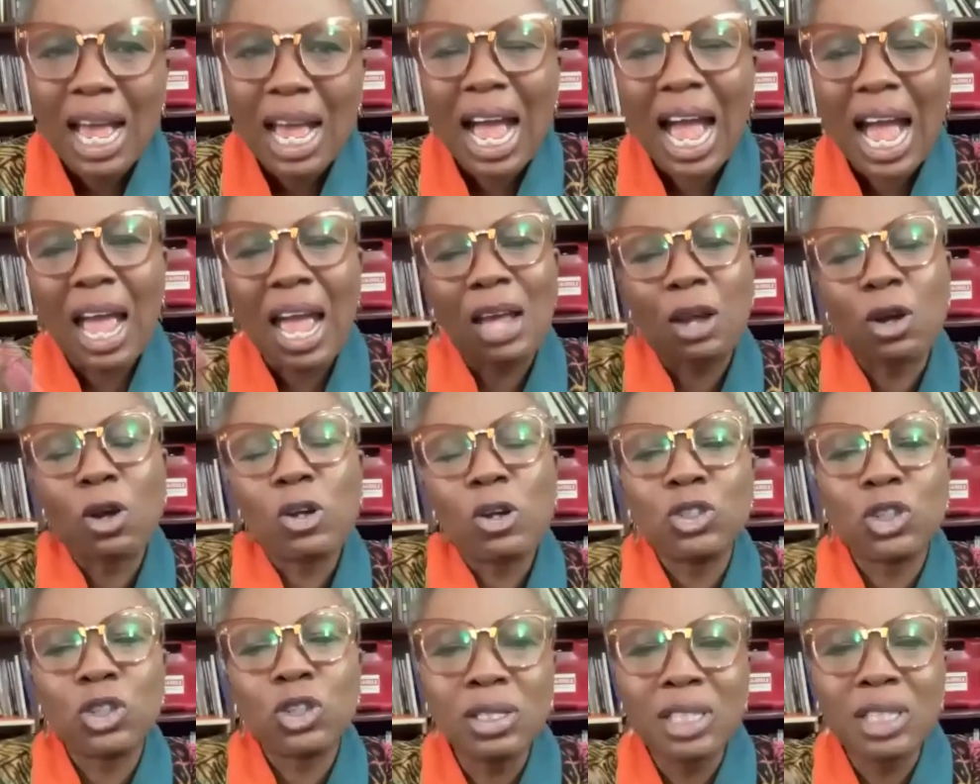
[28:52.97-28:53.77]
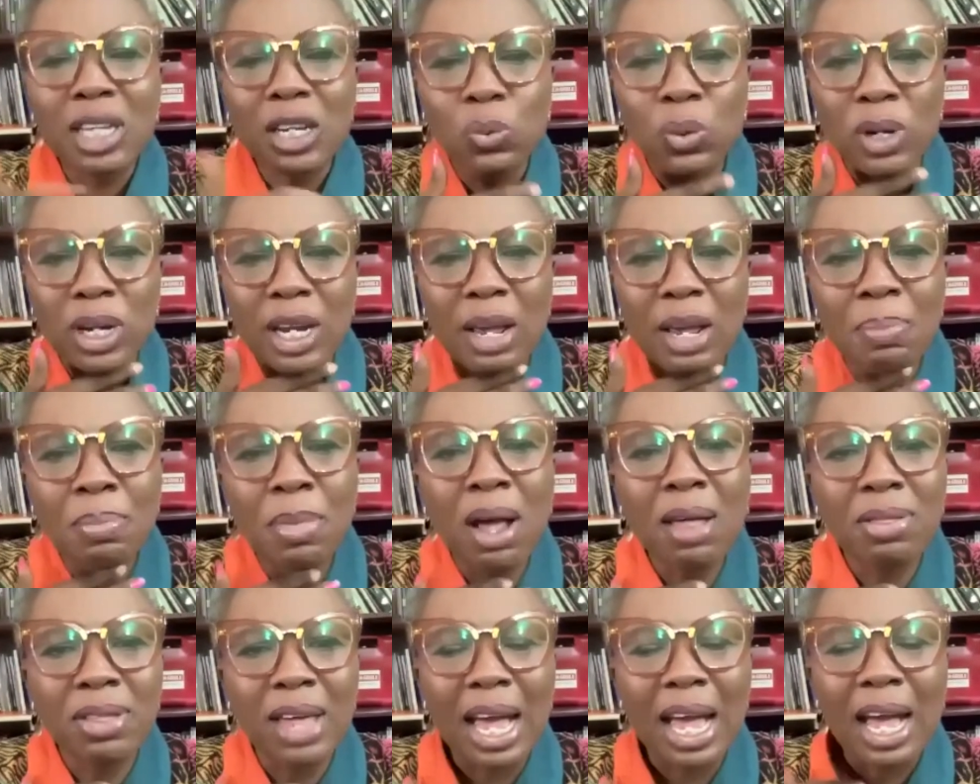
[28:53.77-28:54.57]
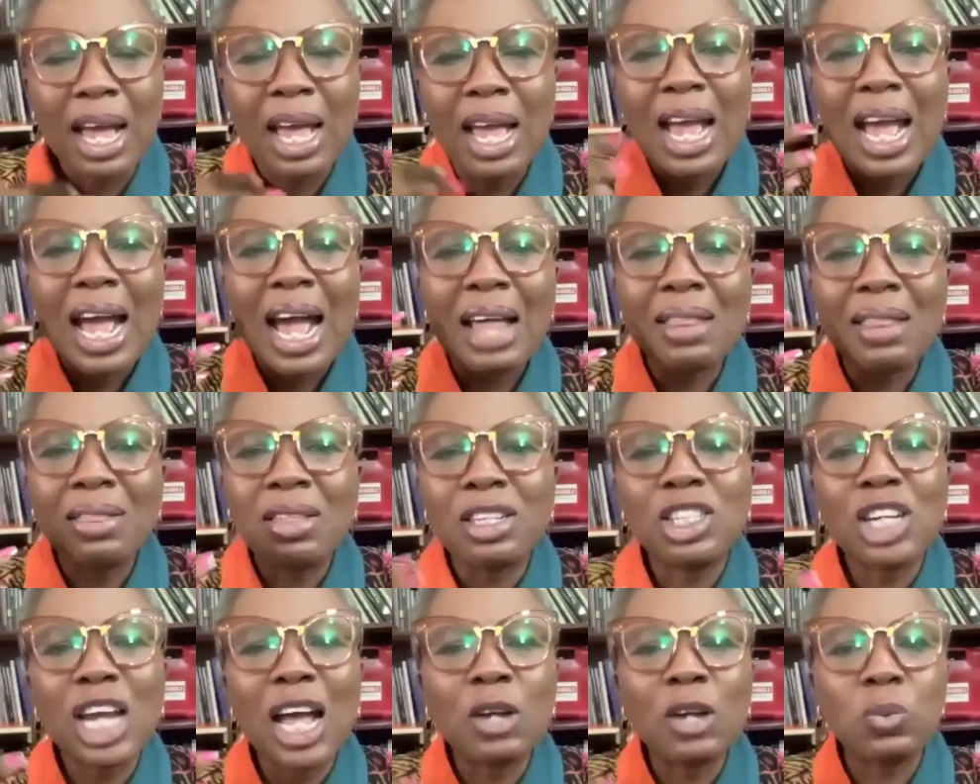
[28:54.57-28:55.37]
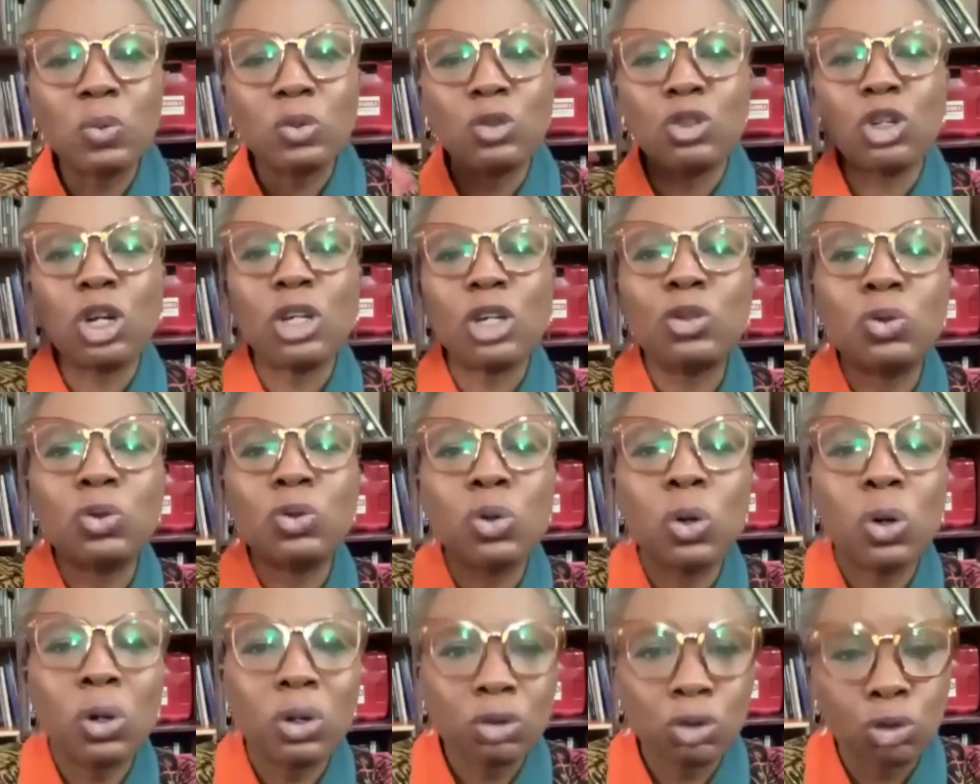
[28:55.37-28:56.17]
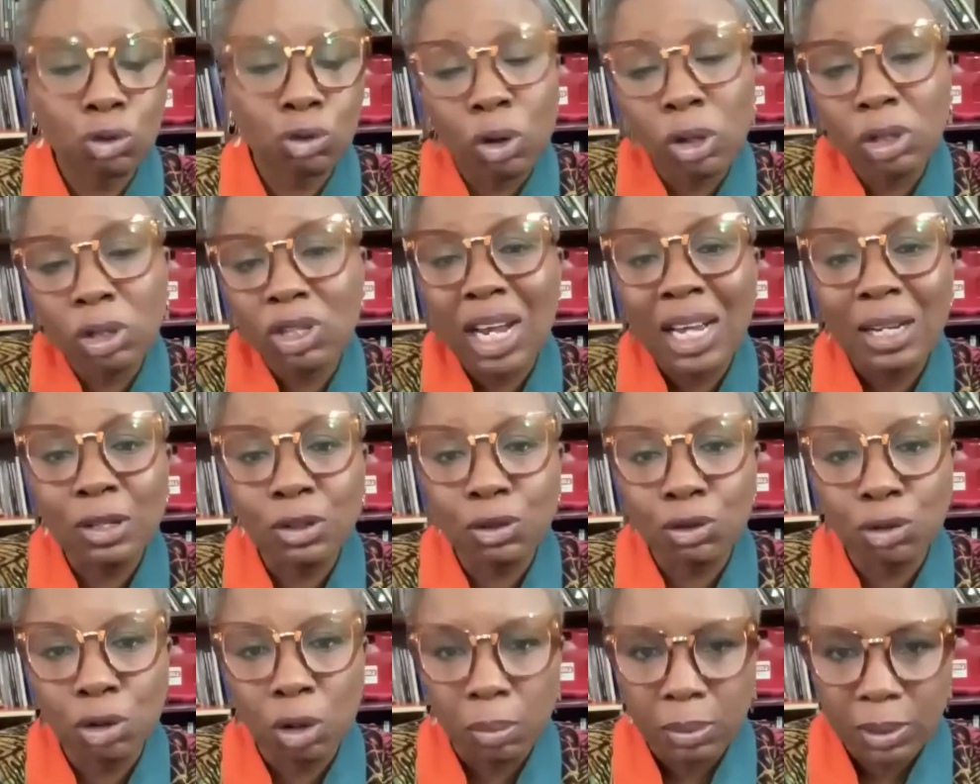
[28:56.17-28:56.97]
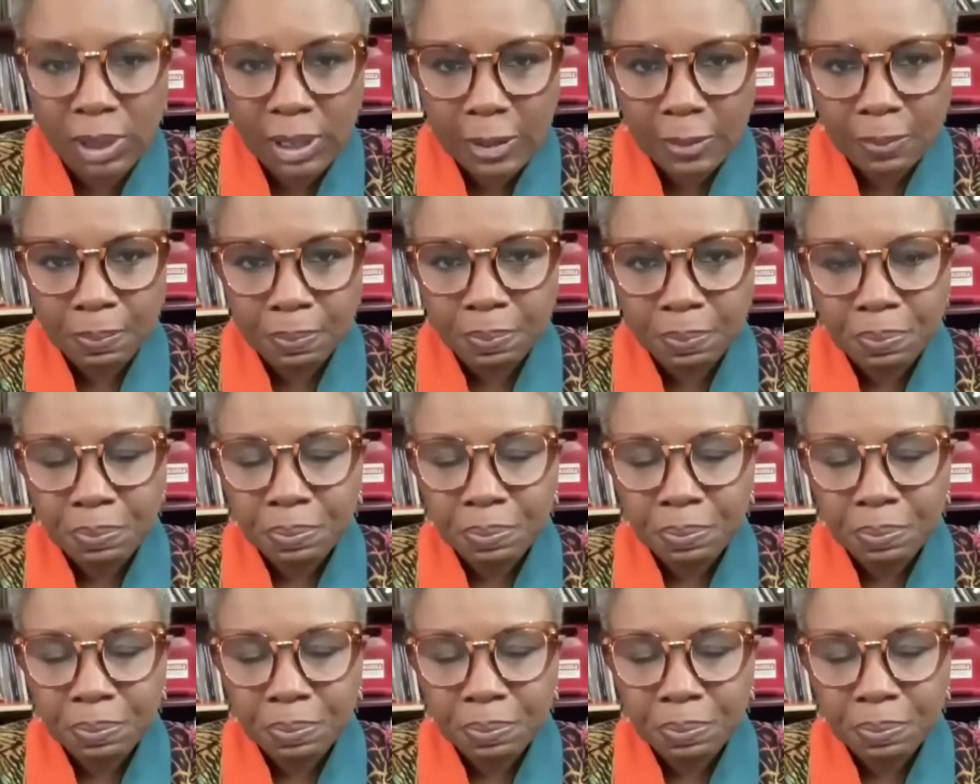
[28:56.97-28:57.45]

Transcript: I consulted with a mother and the child will just throw tantrums.